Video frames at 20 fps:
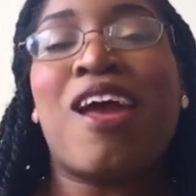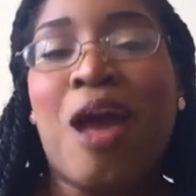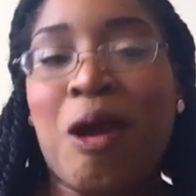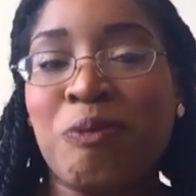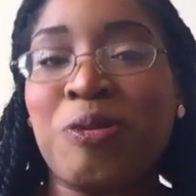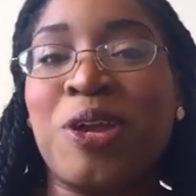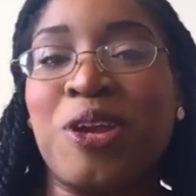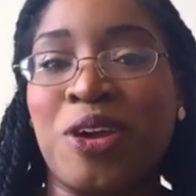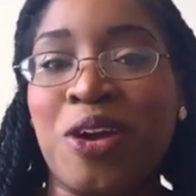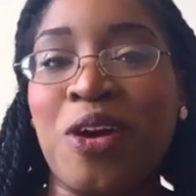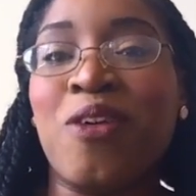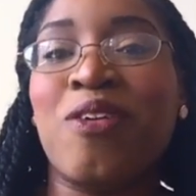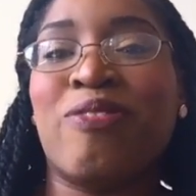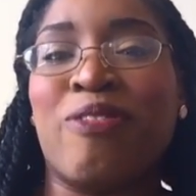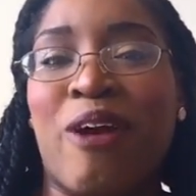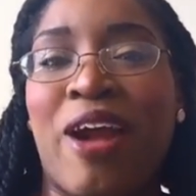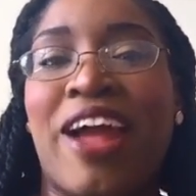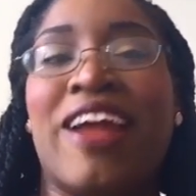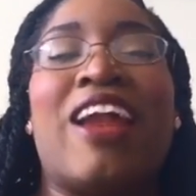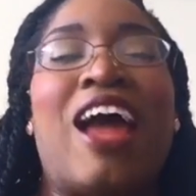I'm gonna go
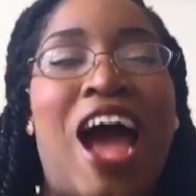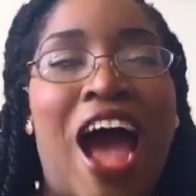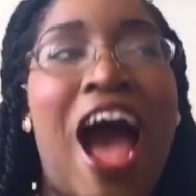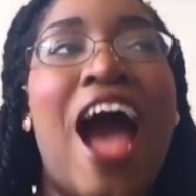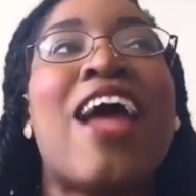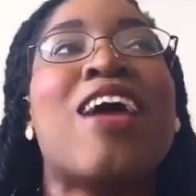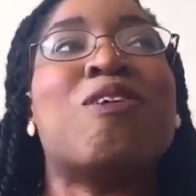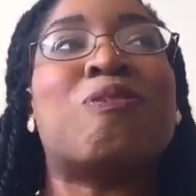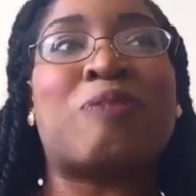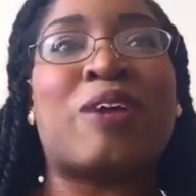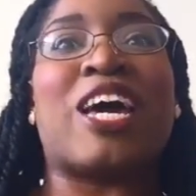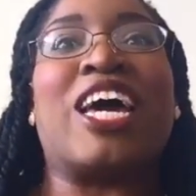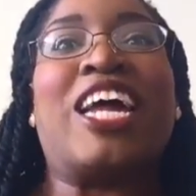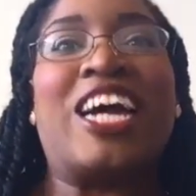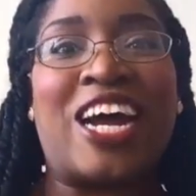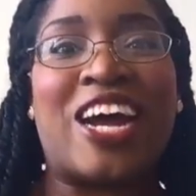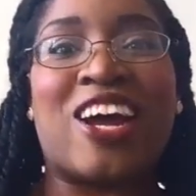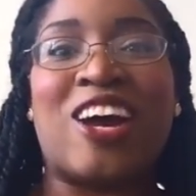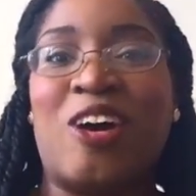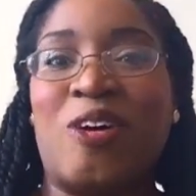for it. I am
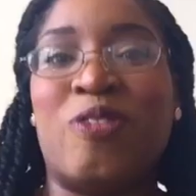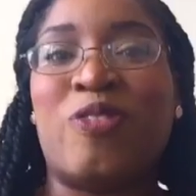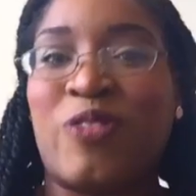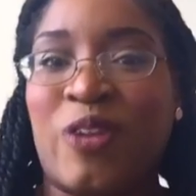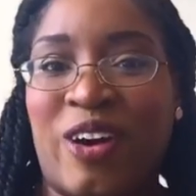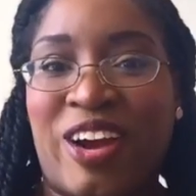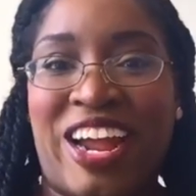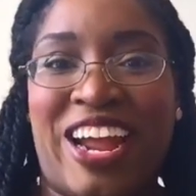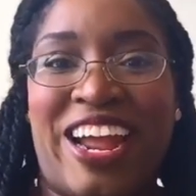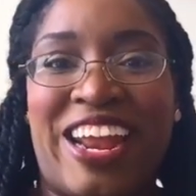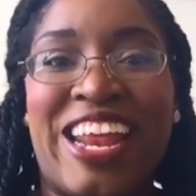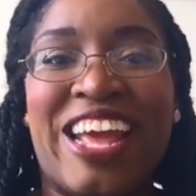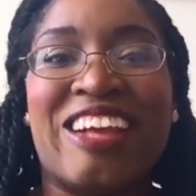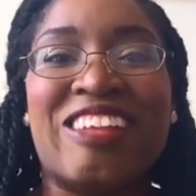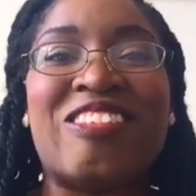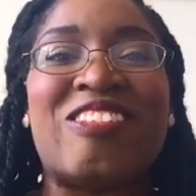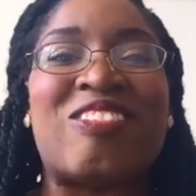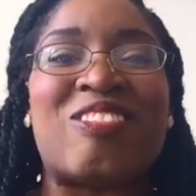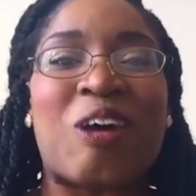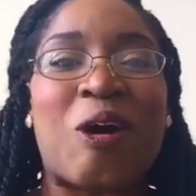gonna go for it.
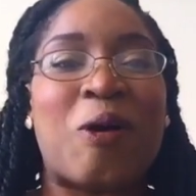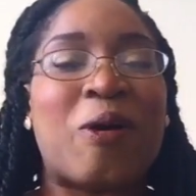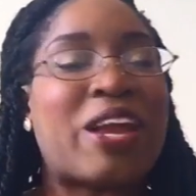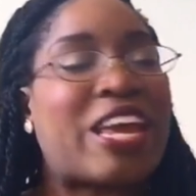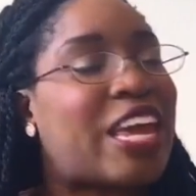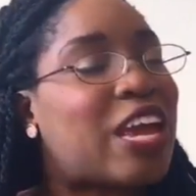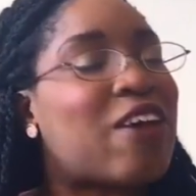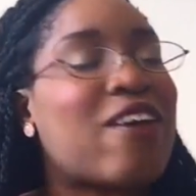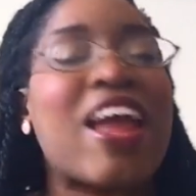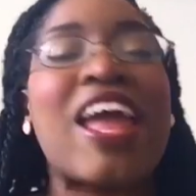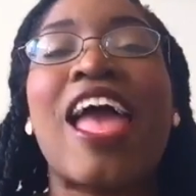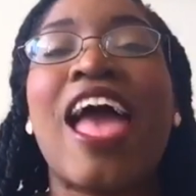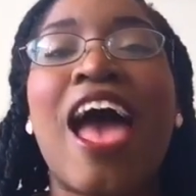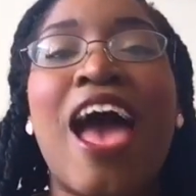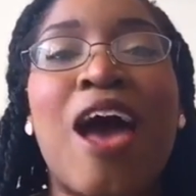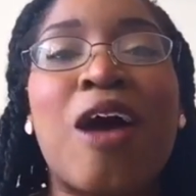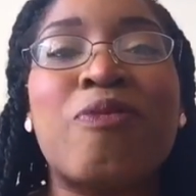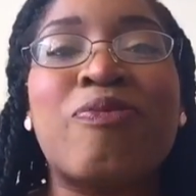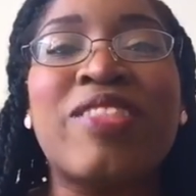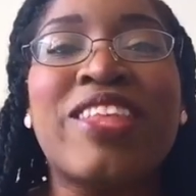And so here I
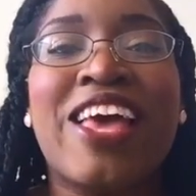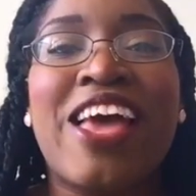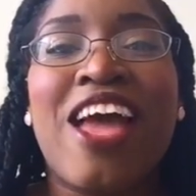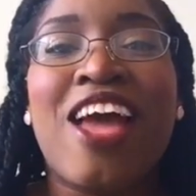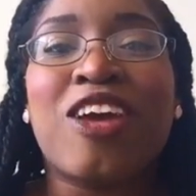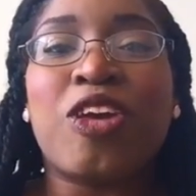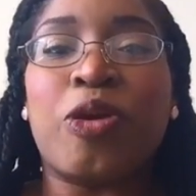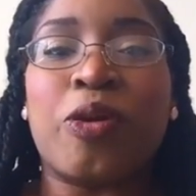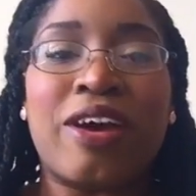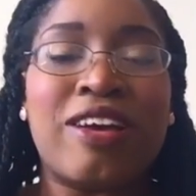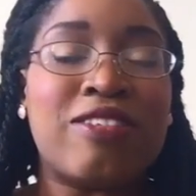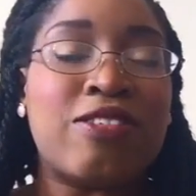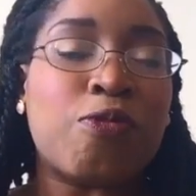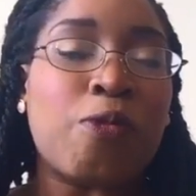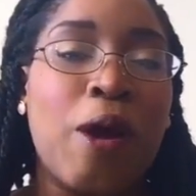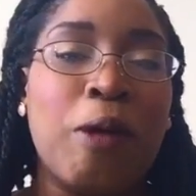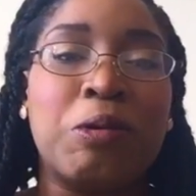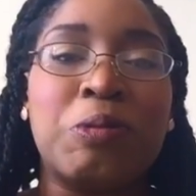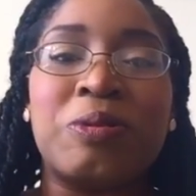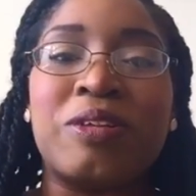am. You guys have
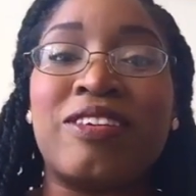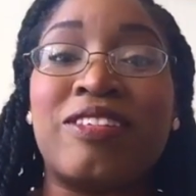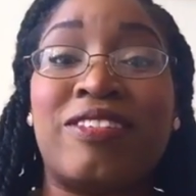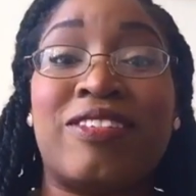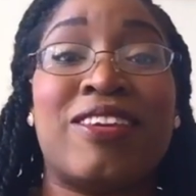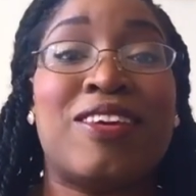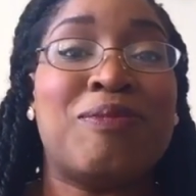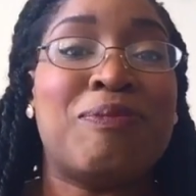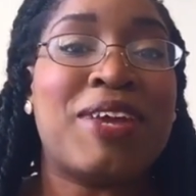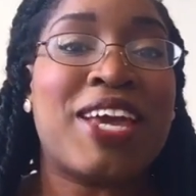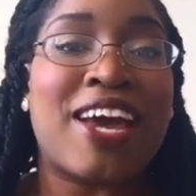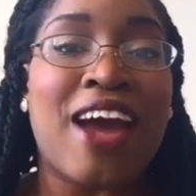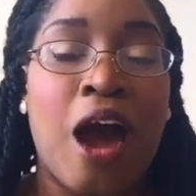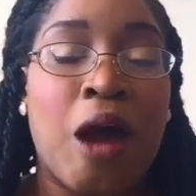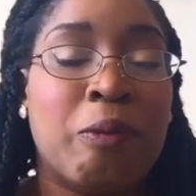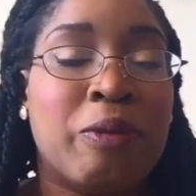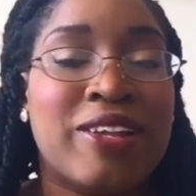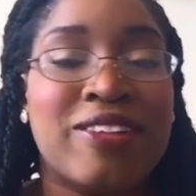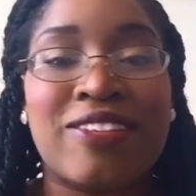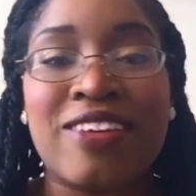probably seen me
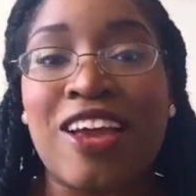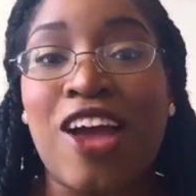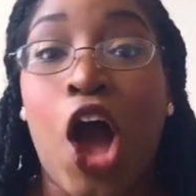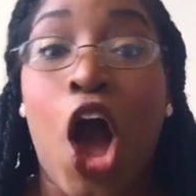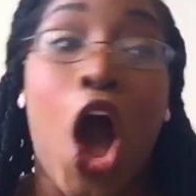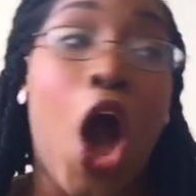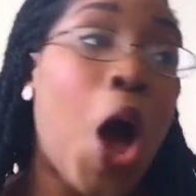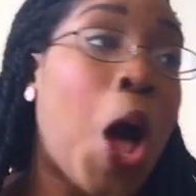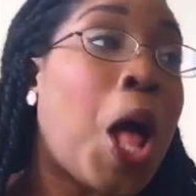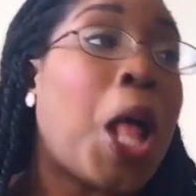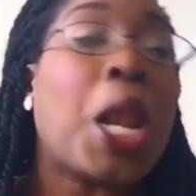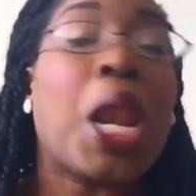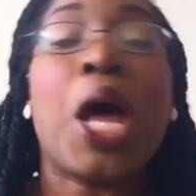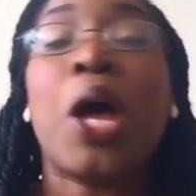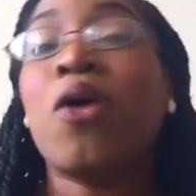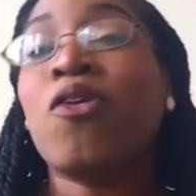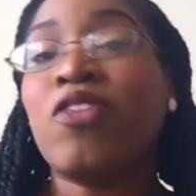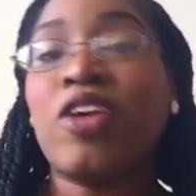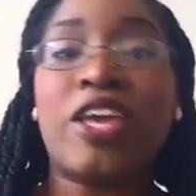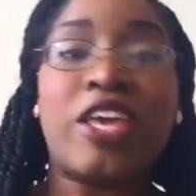commenting
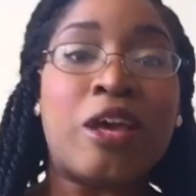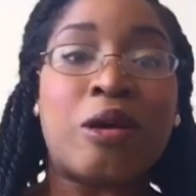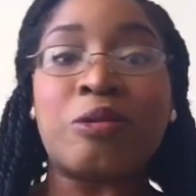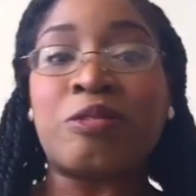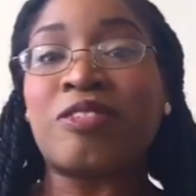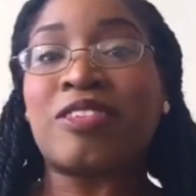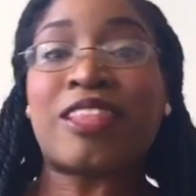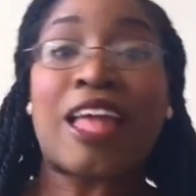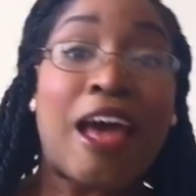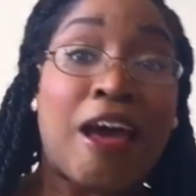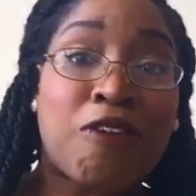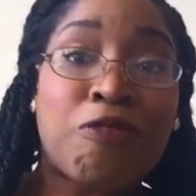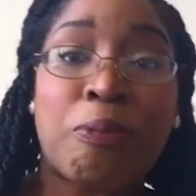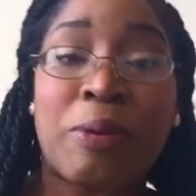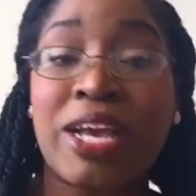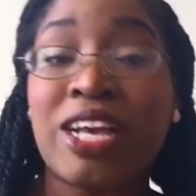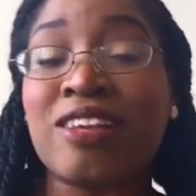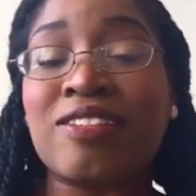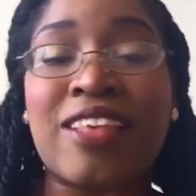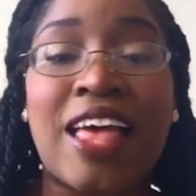all over your stuff
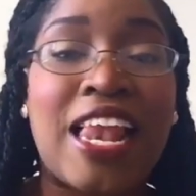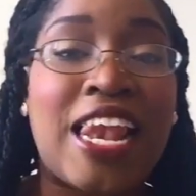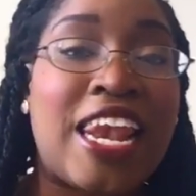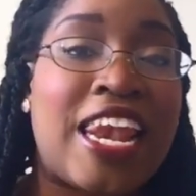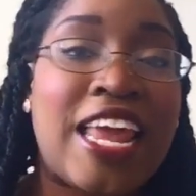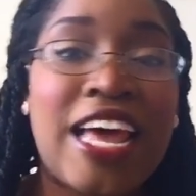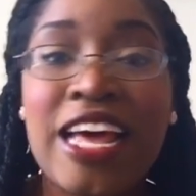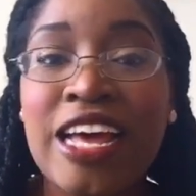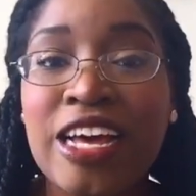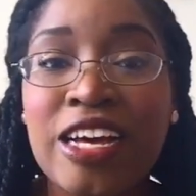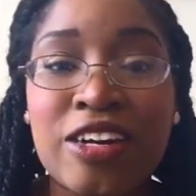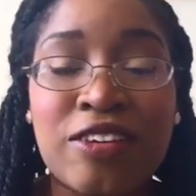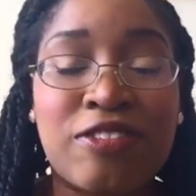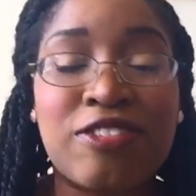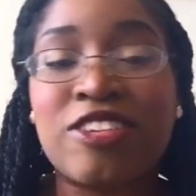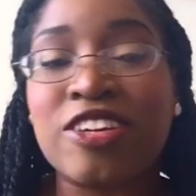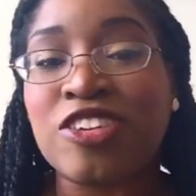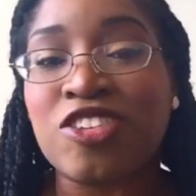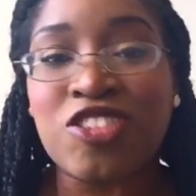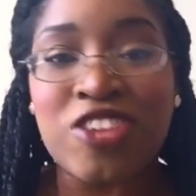because I
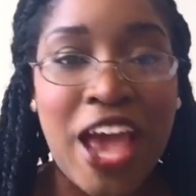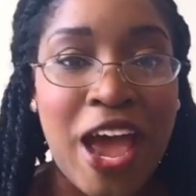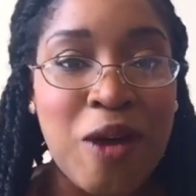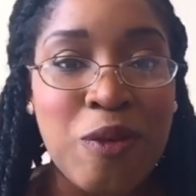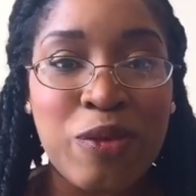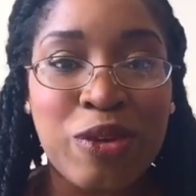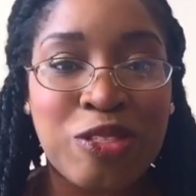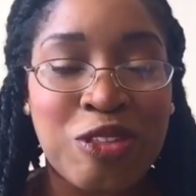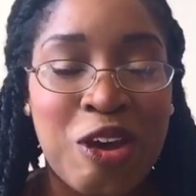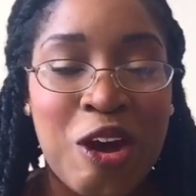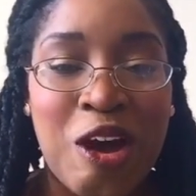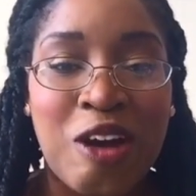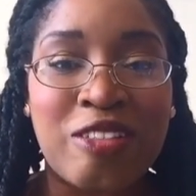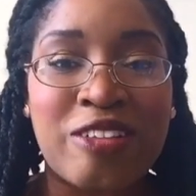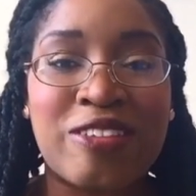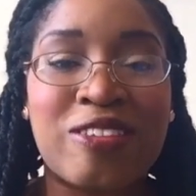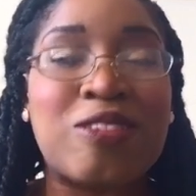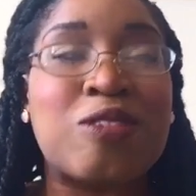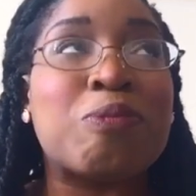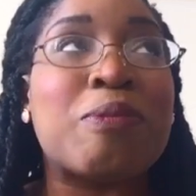love to chat with y'all.
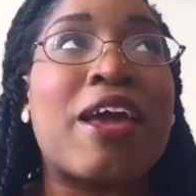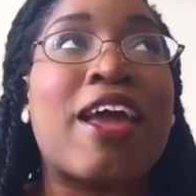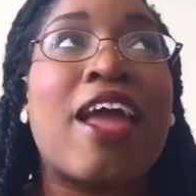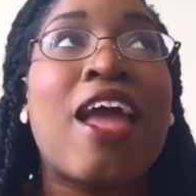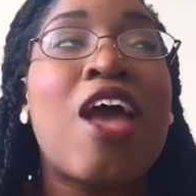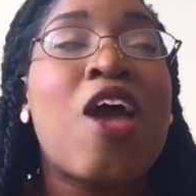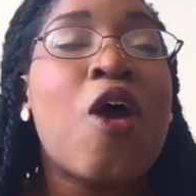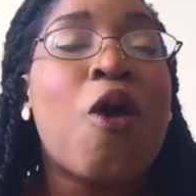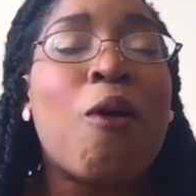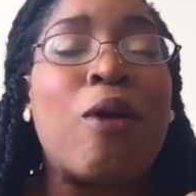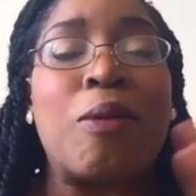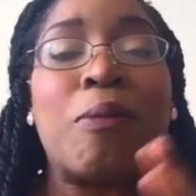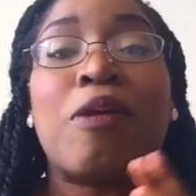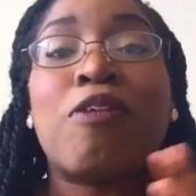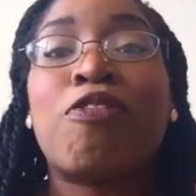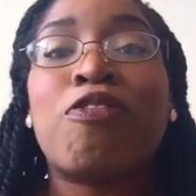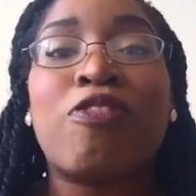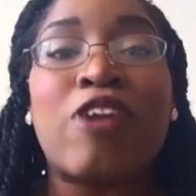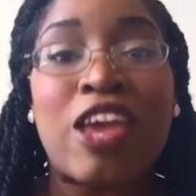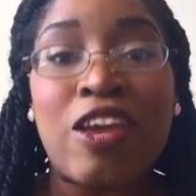This is one of my
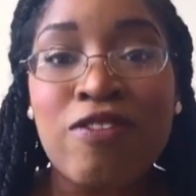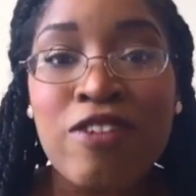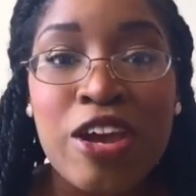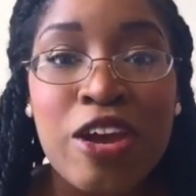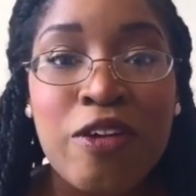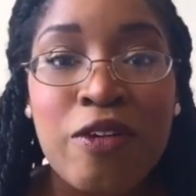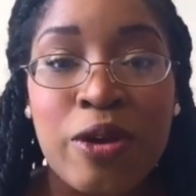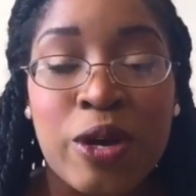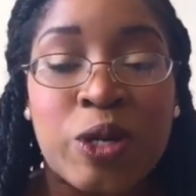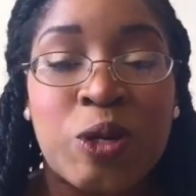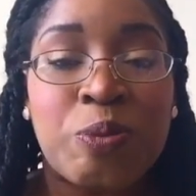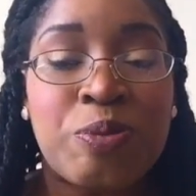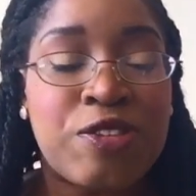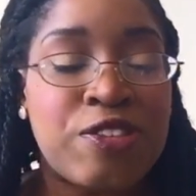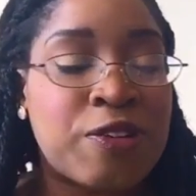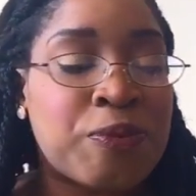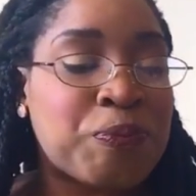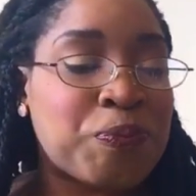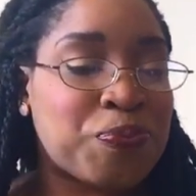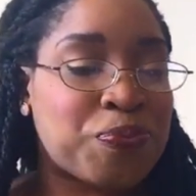favorite groups.